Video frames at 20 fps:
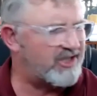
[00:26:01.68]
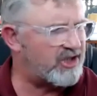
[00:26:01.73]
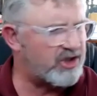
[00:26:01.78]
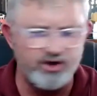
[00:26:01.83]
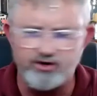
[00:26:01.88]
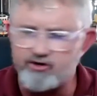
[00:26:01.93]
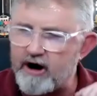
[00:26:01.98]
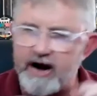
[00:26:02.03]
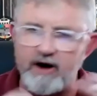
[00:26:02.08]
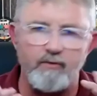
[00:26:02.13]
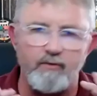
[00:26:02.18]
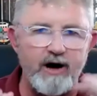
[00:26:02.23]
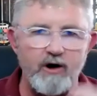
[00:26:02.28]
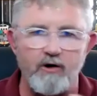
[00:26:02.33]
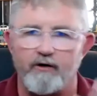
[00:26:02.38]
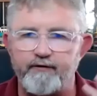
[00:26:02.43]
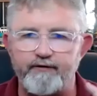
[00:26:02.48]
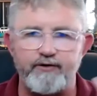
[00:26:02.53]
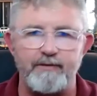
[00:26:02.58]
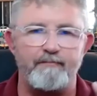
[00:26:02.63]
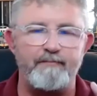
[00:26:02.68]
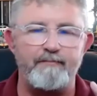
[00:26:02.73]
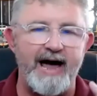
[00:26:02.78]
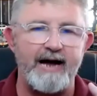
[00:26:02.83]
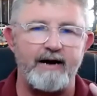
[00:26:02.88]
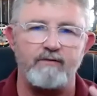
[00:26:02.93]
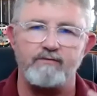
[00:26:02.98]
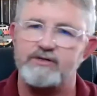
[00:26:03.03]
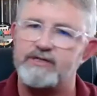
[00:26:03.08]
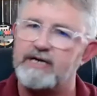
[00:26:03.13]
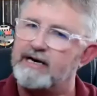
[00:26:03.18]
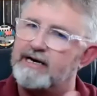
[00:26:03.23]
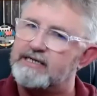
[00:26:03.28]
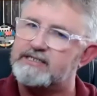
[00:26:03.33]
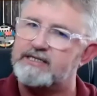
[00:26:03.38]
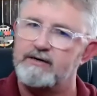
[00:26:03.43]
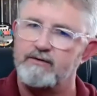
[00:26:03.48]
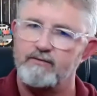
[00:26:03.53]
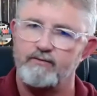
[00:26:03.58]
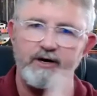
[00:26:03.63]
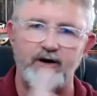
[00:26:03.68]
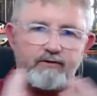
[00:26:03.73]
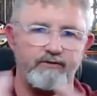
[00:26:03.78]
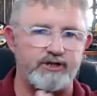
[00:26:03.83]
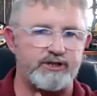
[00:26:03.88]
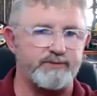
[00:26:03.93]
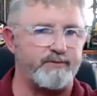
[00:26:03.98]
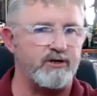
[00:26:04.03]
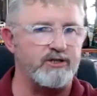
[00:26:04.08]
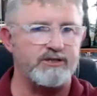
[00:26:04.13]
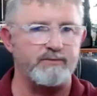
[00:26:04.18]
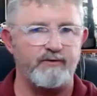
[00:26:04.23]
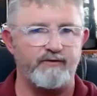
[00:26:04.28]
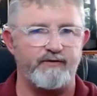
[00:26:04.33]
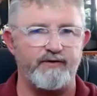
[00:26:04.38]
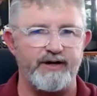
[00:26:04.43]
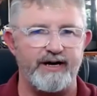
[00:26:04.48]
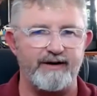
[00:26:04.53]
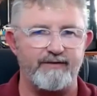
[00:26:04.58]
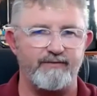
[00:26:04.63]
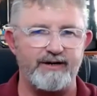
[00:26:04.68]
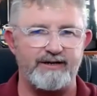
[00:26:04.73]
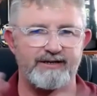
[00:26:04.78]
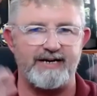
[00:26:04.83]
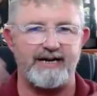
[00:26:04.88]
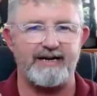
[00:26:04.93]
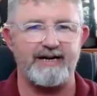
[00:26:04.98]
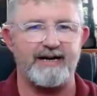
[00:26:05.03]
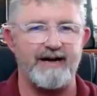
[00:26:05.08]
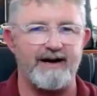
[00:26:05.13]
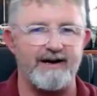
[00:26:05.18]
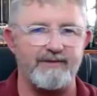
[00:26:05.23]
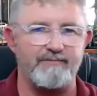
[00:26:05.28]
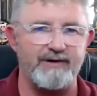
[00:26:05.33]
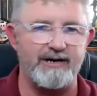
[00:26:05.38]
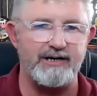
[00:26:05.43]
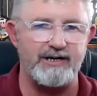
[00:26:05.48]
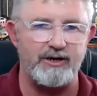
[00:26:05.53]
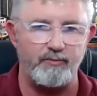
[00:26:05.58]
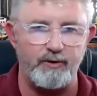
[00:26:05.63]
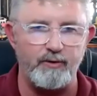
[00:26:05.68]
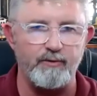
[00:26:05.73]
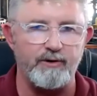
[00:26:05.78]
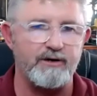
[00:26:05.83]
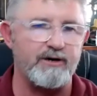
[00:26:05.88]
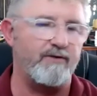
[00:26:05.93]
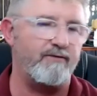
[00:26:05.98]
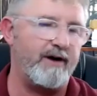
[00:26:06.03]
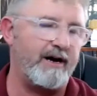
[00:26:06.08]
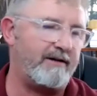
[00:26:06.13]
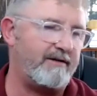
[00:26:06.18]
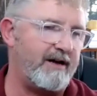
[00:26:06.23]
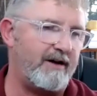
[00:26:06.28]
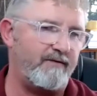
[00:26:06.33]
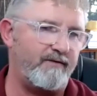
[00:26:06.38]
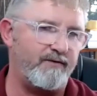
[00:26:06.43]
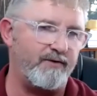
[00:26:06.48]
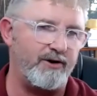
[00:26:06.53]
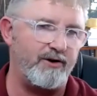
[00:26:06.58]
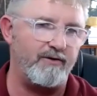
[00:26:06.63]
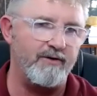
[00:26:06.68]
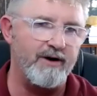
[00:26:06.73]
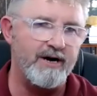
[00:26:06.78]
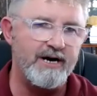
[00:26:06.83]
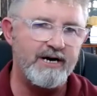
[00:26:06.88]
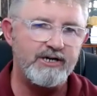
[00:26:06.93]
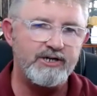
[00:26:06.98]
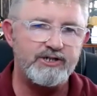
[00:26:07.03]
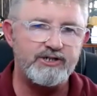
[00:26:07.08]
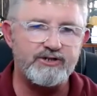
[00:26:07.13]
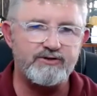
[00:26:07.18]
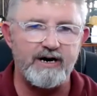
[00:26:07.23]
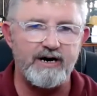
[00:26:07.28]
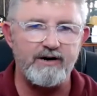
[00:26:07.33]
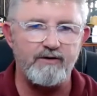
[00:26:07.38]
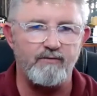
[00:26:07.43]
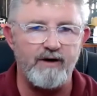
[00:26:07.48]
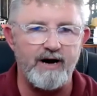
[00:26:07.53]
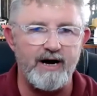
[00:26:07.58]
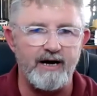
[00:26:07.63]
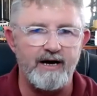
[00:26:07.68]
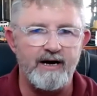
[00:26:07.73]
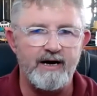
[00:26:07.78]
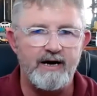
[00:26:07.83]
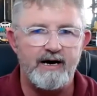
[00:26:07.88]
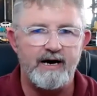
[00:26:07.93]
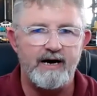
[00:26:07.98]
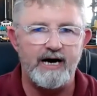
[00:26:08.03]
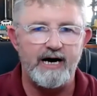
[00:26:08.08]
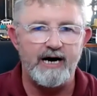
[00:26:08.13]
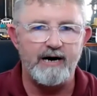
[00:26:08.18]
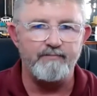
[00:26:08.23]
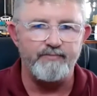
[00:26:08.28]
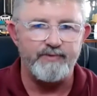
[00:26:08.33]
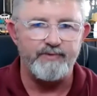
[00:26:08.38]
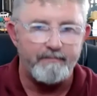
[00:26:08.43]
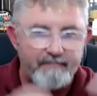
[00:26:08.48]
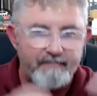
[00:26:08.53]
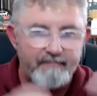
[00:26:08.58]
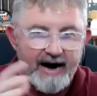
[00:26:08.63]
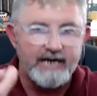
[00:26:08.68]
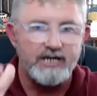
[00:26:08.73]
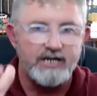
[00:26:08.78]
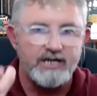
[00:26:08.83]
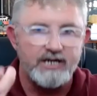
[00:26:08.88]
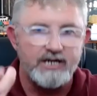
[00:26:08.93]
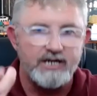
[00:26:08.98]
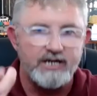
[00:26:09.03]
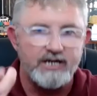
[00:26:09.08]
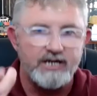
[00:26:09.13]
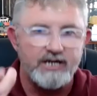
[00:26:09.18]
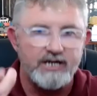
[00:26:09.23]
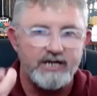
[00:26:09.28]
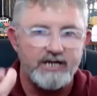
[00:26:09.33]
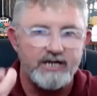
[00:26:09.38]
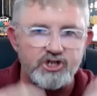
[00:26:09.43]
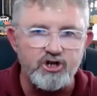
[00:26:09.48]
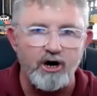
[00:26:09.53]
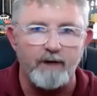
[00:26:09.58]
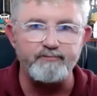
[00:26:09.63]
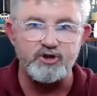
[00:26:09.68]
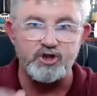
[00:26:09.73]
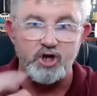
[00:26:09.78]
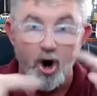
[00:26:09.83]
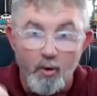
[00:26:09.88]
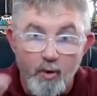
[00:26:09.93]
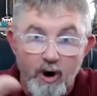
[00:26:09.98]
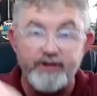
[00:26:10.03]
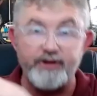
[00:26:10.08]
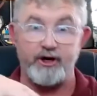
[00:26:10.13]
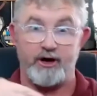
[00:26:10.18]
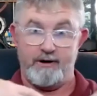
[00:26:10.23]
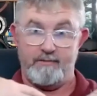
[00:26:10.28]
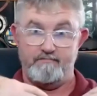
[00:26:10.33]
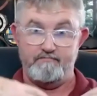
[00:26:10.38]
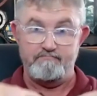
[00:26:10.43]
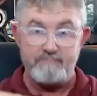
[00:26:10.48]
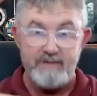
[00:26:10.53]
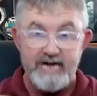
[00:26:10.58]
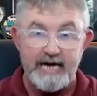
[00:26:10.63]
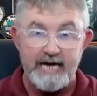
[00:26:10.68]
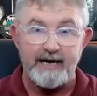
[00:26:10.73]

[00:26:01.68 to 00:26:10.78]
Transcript: straight away off the bat, say, listen, we are responsible for that. We take accountability. We will correct that for you straight away. Um, mm. The buck stops with me.